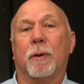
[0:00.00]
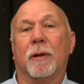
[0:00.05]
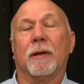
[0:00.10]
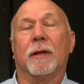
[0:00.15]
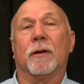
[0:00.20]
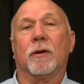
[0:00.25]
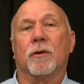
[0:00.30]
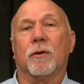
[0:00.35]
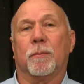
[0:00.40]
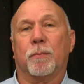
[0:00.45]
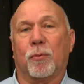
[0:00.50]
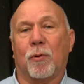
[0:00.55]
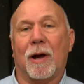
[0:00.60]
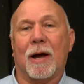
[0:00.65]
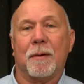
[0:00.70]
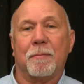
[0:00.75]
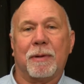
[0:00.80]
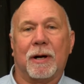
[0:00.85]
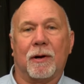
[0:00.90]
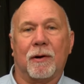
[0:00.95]
political
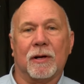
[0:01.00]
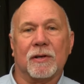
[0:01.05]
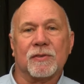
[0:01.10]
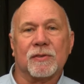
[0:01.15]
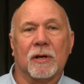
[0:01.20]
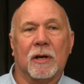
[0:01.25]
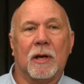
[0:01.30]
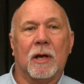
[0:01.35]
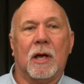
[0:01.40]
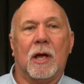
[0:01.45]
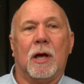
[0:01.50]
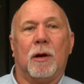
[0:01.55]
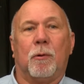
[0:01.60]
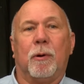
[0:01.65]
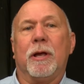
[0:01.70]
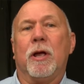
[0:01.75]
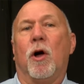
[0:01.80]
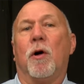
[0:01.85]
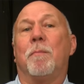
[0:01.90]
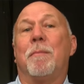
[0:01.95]
primaries.
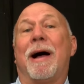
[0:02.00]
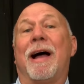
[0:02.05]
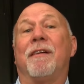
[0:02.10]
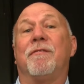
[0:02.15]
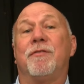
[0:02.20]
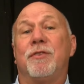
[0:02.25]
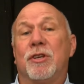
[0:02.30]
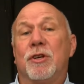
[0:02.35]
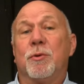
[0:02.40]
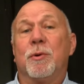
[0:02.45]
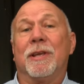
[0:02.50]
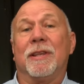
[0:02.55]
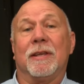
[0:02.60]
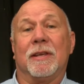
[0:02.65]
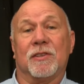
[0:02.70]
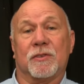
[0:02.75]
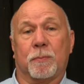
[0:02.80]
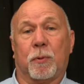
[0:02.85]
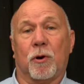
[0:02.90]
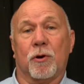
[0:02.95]
We hope by viewing
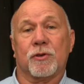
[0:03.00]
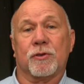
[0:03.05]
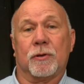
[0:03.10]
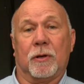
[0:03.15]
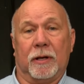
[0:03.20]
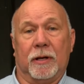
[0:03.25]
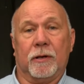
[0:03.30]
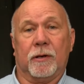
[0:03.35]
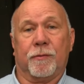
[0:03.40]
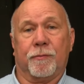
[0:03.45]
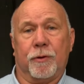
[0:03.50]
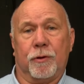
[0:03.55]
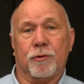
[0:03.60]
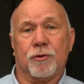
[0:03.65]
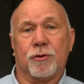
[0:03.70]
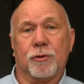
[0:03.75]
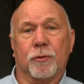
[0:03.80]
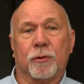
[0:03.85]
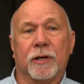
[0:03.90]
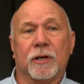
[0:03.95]
these personal
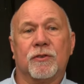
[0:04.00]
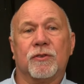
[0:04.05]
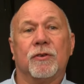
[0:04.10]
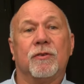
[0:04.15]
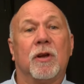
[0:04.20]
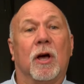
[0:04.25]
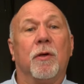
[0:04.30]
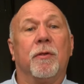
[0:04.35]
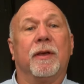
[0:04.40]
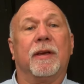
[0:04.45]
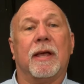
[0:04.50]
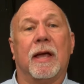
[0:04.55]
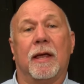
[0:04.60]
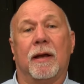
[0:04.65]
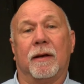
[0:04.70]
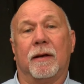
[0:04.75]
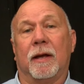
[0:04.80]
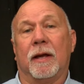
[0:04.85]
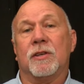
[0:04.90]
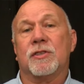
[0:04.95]
interviews, you'll get to know the
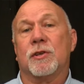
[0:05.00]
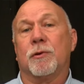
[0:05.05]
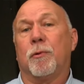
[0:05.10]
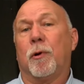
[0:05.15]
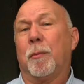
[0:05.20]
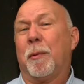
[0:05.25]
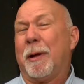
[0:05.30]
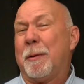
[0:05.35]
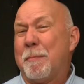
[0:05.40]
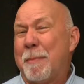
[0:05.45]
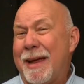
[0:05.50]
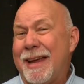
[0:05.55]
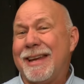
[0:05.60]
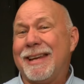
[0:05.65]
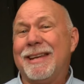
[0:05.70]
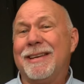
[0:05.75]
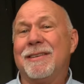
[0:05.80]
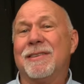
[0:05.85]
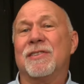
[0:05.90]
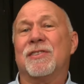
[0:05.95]
candidates who will be
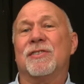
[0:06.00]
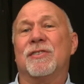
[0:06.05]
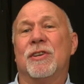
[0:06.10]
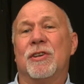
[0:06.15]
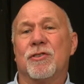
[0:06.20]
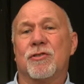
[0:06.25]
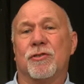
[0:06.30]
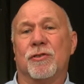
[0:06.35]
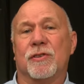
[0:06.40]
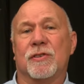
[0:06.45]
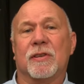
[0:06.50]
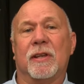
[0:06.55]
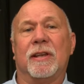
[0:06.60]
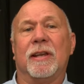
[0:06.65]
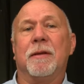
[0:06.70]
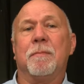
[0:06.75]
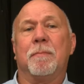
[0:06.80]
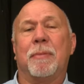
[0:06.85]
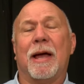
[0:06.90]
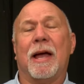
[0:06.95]
making decisions
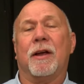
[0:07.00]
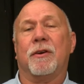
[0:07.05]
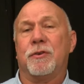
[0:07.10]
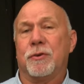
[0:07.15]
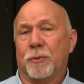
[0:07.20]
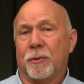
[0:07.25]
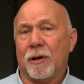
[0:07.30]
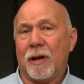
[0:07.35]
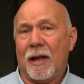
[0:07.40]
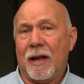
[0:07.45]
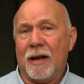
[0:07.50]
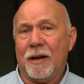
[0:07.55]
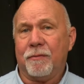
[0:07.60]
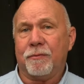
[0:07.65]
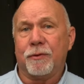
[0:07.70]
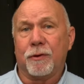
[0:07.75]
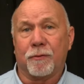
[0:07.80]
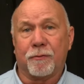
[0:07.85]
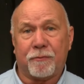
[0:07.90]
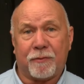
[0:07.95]
that impact your
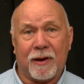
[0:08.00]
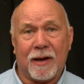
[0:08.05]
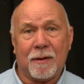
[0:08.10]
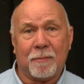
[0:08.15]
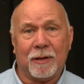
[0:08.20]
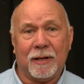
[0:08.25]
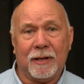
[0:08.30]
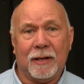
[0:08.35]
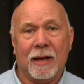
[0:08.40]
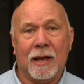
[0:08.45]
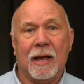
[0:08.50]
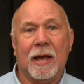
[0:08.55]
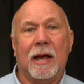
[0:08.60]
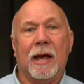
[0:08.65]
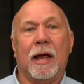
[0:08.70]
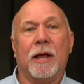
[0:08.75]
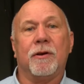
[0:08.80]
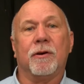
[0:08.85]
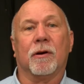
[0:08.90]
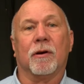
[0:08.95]
life, your family,
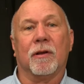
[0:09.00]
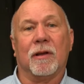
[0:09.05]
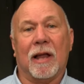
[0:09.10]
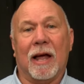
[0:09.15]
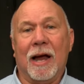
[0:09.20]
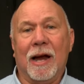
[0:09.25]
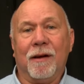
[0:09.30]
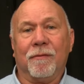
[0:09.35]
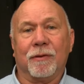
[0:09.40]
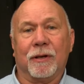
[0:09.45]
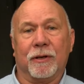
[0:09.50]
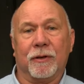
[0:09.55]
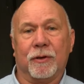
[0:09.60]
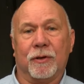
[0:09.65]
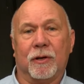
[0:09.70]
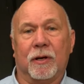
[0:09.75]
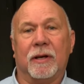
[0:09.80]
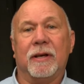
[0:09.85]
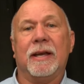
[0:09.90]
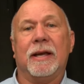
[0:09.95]
and your
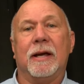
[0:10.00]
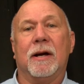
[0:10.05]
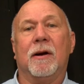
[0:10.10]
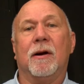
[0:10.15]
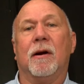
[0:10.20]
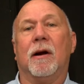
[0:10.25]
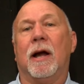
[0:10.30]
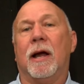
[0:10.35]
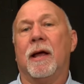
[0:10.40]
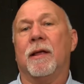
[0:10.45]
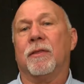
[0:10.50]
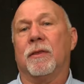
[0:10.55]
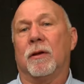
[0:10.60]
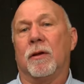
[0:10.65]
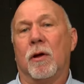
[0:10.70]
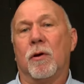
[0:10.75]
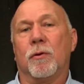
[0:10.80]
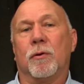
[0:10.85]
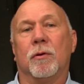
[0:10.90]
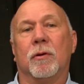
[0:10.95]
livelihood here at
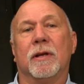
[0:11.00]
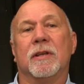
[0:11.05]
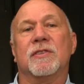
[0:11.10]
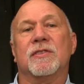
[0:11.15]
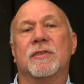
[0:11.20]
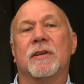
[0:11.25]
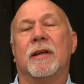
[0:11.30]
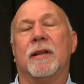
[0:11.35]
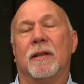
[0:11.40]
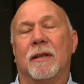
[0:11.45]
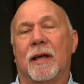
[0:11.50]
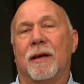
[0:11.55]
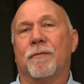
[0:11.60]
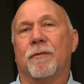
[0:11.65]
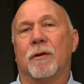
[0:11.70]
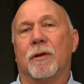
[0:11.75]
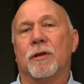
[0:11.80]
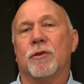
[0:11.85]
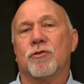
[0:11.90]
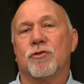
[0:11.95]
the local and state
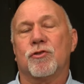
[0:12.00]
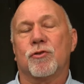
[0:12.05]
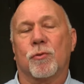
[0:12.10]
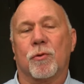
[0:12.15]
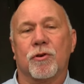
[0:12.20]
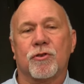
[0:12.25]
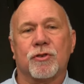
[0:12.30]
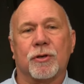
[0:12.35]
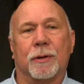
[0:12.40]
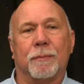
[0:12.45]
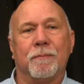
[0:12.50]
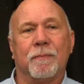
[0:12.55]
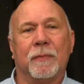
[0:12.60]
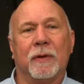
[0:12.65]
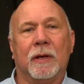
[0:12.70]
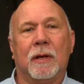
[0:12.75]
level in Georgia.